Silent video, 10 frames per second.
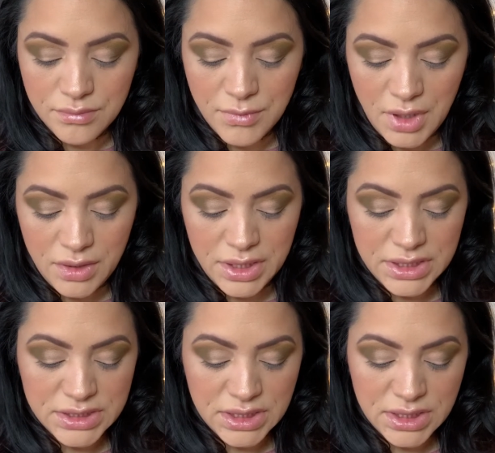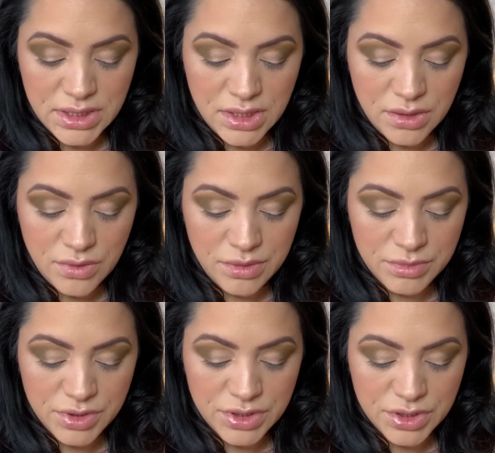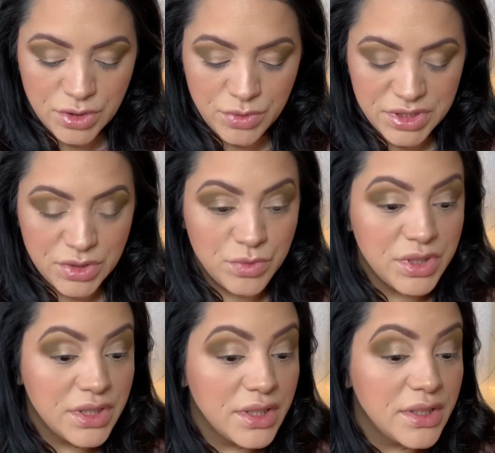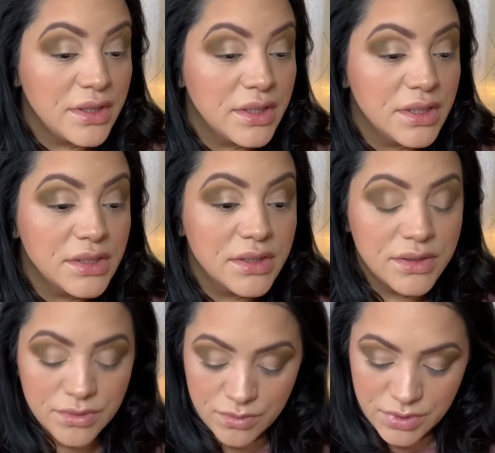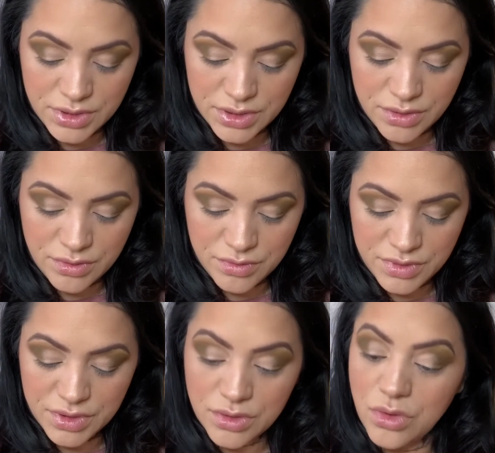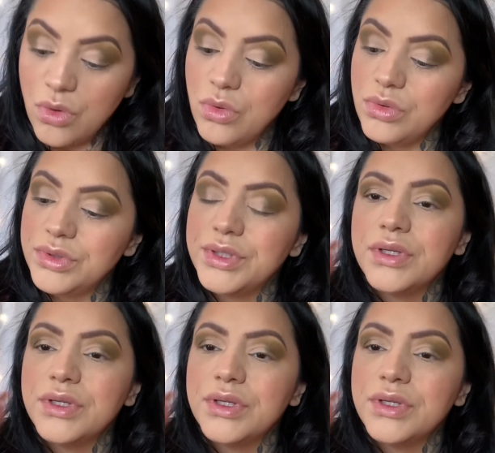All right, and now I'm going to go in with, we're going to go in with the gold.